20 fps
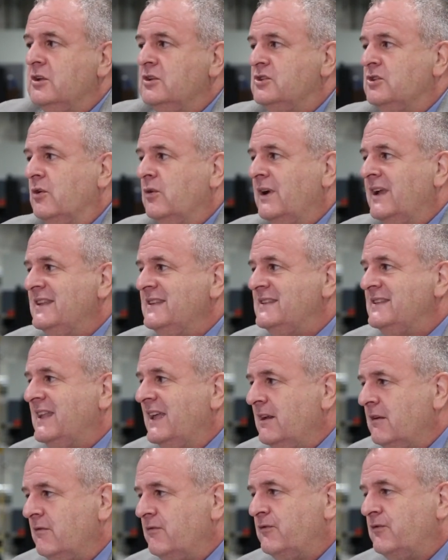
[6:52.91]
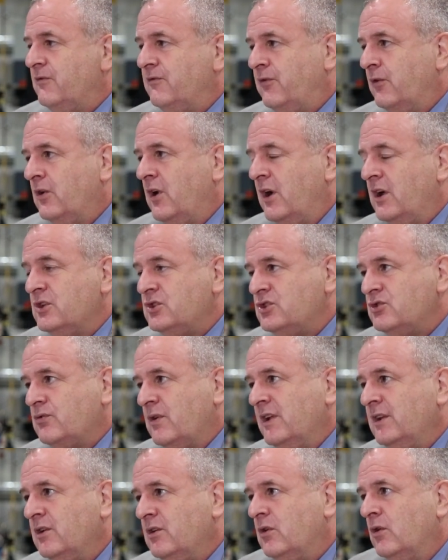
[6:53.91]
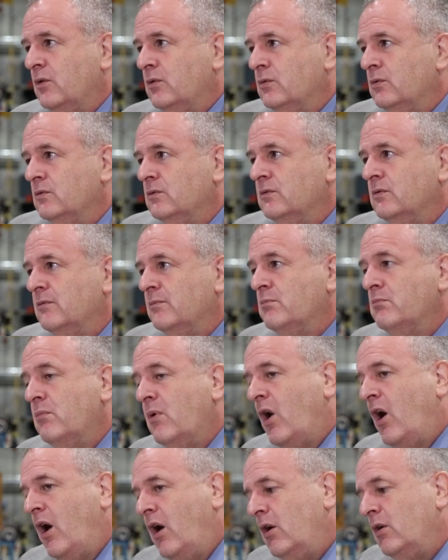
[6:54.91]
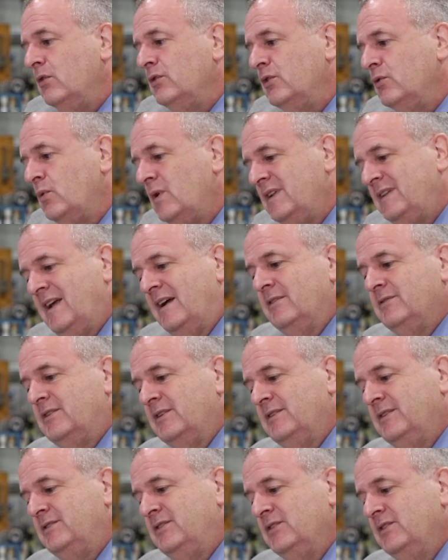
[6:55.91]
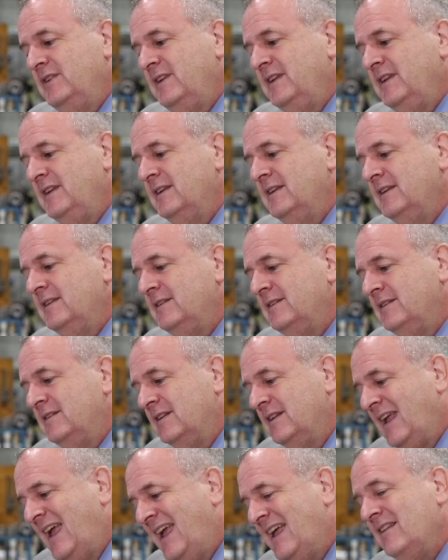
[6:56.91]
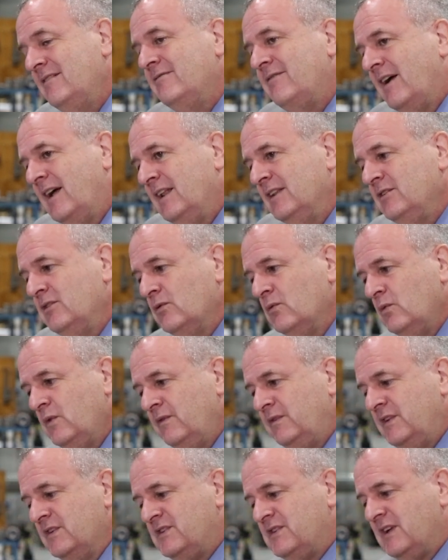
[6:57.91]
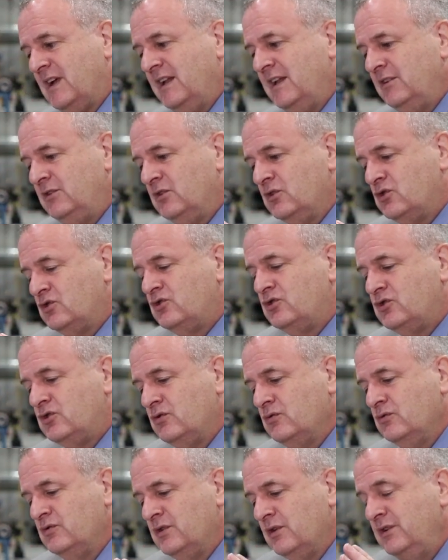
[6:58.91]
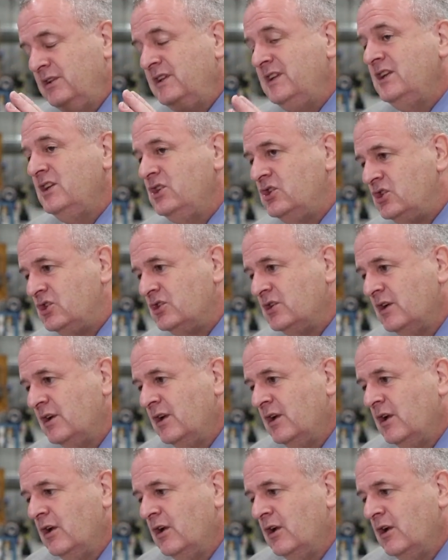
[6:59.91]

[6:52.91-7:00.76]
So instead of for us trying to go all the way down to the end value, we've decided to choose a niche